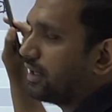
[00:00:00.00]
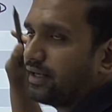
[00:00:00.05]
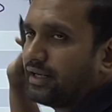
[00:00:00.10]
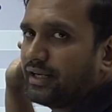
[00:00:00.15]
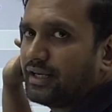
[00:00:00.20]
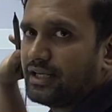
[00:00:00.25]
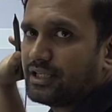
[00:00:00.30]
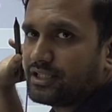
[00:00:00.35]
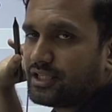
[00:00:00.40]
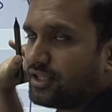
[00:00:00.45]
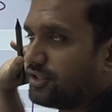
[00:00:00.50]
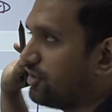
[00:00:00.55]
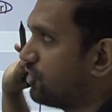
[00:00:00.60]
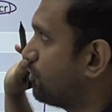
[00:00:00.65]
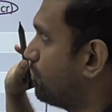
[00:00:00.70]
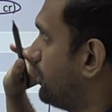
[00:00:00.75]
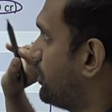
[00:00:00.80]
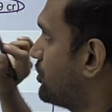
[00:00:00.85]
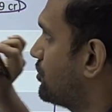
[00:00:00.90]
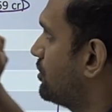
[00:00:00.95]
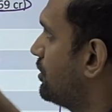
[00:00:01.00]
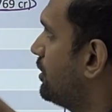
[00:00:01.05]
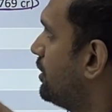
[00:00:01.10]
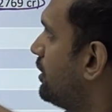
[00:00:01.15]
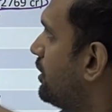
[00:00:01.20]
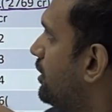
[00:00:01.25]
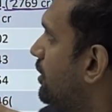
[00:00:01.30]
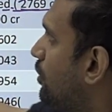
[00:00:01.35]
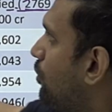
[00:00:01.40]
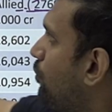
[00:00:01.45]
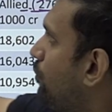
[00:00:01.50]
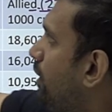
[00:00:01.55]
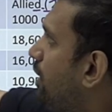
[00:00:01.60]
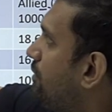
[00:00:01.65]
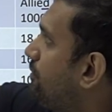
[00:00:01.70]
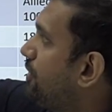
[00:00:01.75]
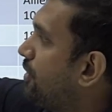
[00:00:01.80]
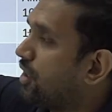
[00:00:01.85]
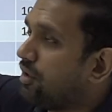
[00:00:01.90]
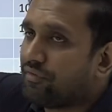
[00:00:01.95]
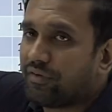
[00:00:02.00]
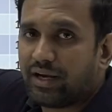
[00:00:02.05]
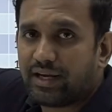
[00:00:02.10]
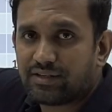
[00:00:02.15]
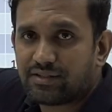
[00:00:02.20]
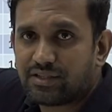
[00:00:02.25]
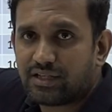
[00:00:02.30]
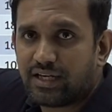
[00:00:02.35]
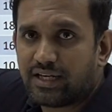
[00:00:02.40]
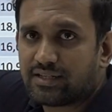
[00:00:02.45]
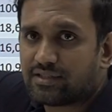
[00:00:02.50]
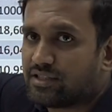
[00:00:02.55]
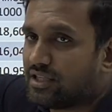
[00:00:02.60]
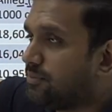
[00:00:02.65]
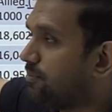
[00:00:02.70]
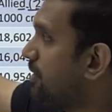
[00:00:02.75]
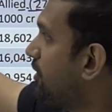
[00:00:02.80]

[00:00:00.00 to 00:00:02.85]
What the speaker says: agriculture this much. Welfare of STSC,